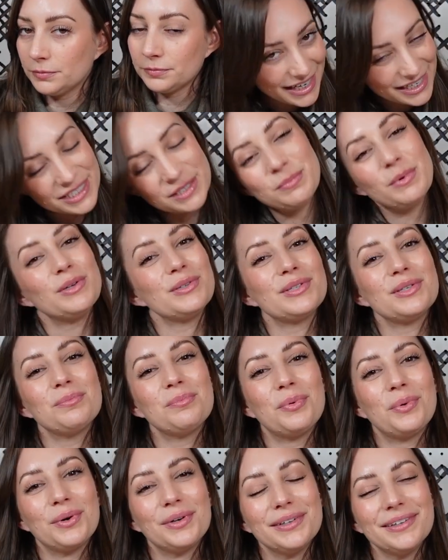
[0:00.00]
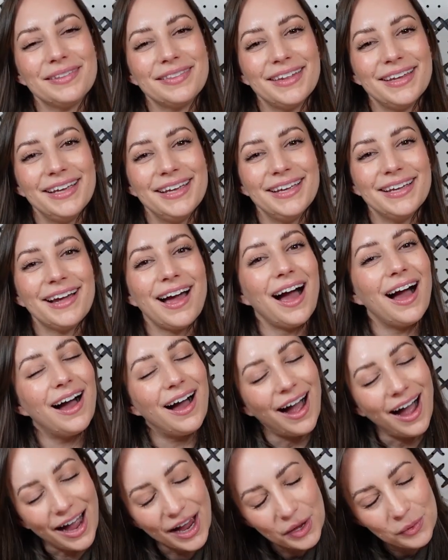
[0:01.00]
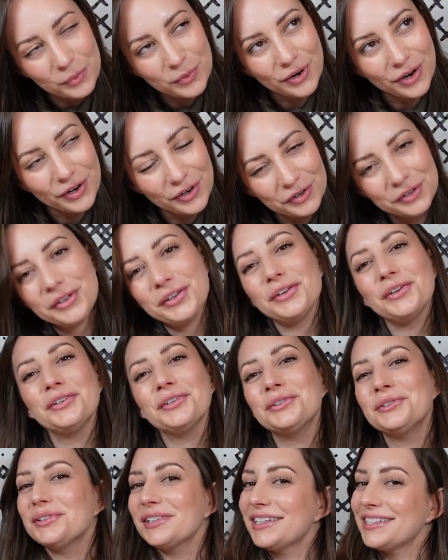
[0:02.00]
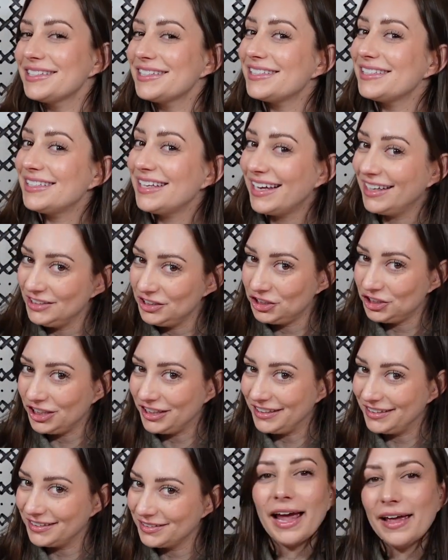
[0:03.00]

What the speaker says: Next most important thing, I would argue, is tension.